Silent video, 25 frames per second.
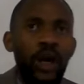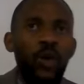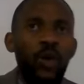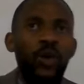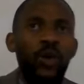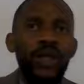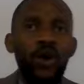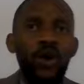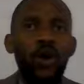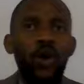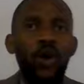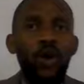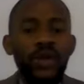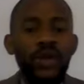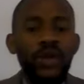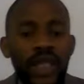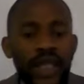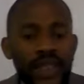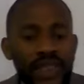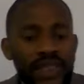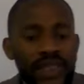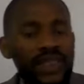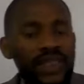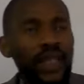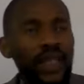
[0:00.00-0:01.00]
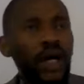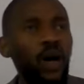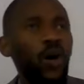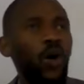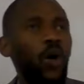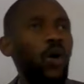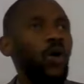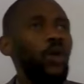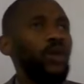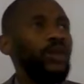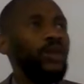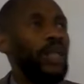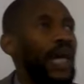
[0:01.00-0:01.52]
with all this
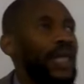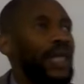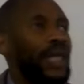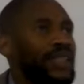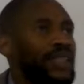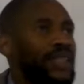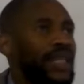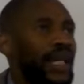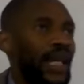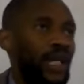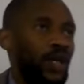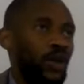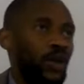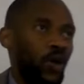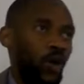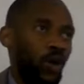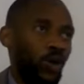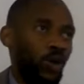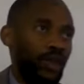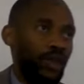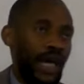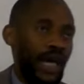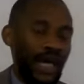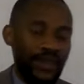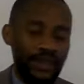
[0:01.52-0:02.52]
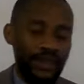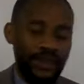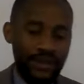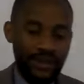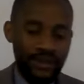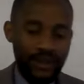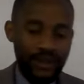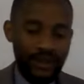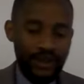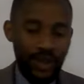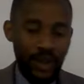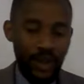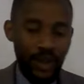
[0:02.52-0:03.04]
all that and all that
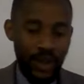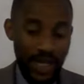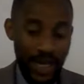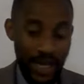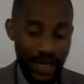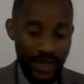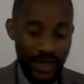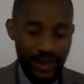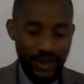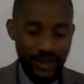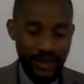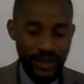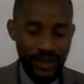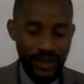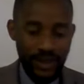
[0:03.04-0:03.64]
okay